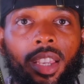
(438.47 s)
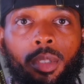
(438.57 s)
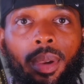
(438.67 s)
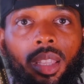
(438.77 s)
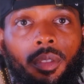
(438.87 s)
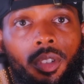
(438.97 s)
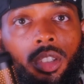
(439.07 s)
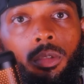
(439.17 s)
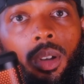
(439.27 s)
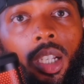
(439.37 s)
expecting for
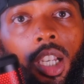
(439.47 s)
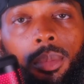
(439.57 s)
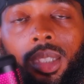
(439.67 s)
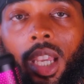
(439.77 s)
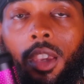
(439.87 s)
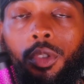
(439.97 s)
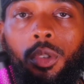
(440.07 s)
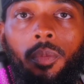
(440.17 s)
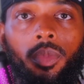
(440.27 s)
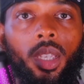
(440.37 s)
someone to come save
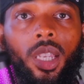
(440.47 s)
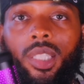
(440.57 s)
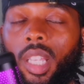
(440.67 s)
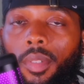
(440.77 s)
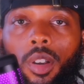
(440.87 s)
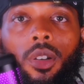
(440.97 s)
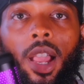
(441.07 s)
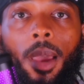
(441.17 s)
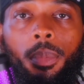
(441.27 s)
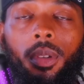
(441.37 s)
you. It's never gonna
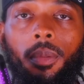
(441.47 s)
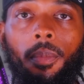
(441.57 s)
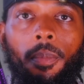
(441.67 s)
happen.